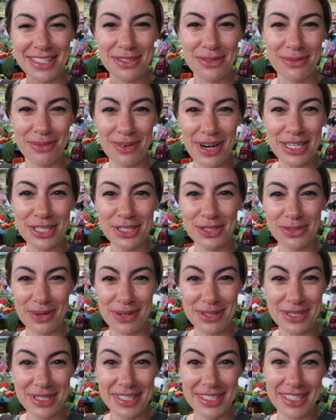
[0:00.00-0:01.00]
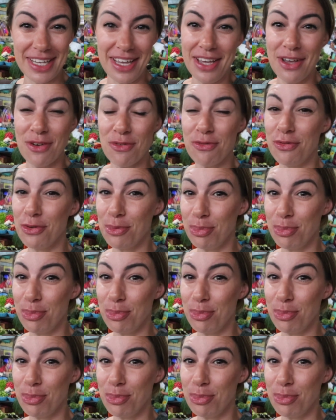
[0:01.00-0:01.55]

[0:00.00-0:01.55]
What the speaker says: and restaurants for